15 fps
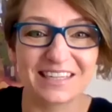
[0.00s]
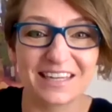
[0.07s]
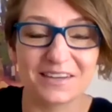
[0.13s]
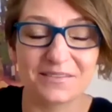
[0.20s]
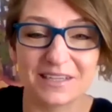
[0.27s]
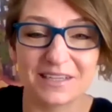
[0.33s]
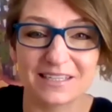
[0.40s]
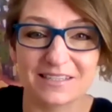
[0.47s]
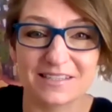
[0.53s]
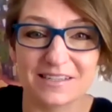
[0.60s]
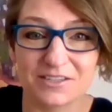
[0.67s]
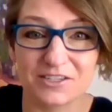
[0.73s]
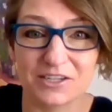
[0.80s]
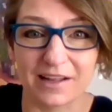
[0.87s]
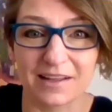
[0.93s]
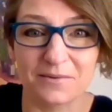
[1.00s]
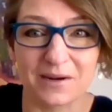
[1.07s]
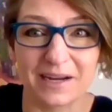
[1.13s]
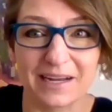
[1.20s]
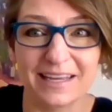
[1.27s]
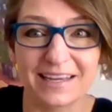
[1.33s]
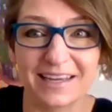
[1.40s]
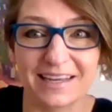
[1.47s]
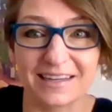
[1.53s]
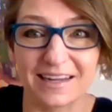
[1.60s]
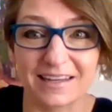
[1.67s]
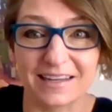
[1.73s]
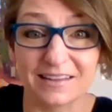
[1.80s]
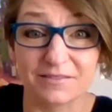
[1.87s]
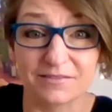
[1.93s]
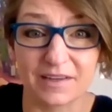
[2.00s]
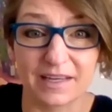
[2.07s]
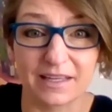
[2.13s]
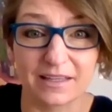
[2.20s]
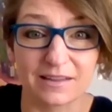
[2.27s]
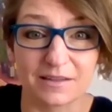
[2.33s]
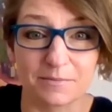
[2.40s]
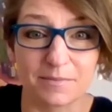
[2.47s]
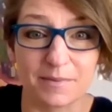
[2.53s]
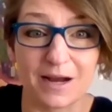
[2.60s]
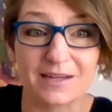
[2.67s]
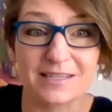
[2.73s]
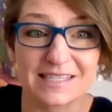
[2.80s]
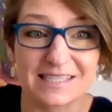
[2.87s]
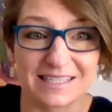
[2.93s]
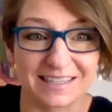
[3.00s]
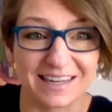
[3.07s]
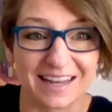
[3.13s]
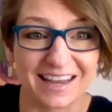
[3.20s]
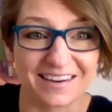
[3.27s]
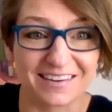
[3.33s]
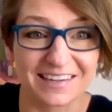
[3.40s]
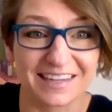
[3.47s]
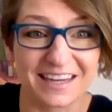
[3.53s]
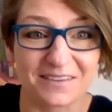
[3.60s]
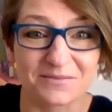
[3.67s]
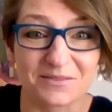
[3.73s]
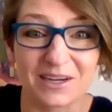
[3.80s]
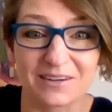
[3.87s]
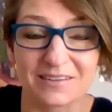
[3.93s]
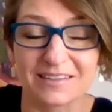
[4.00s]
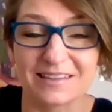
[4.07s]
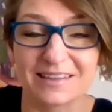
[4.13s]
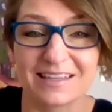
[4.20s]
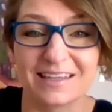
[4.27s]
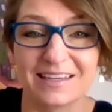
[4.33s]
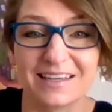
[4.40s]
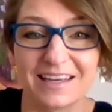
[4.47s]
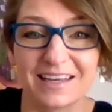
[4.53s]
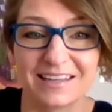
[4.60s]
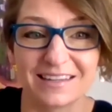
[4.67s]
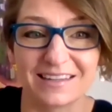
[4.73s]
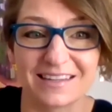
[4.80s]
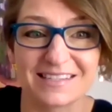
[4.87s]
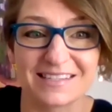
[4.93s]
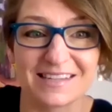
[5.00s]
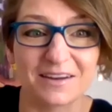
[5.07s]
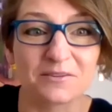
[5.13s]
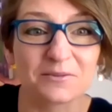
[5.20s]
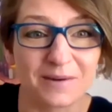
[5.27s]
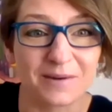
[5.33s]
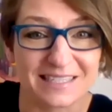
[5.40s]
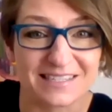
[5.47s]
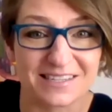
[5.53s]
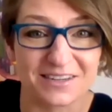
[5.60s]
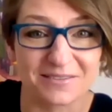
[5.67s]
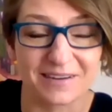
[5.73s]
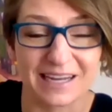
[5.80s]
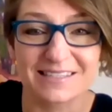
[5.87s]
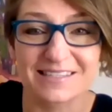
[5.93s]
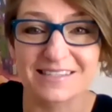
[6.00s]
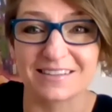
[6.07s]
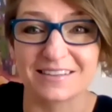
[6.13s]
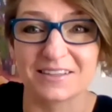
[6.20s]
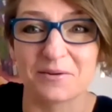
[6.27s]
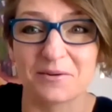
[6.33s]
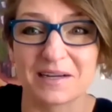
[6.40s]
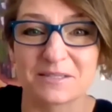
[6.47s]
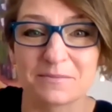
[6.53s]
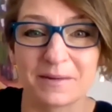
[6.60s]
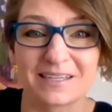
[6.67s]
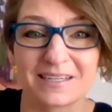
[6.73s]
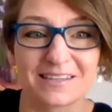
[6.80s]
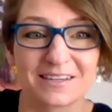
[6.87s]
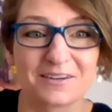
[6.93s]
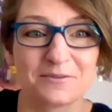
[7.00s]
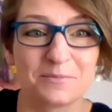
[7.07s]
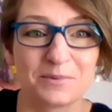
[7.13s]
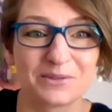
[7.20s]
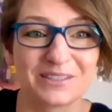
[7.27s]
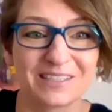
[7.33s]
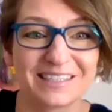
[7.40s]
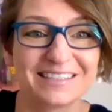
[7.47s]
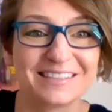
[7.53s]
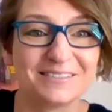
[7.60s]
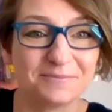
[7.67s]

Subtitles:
name is Shelley White and I live in the Boston area. I'm currently in the Southwest US on the US-Mexico border.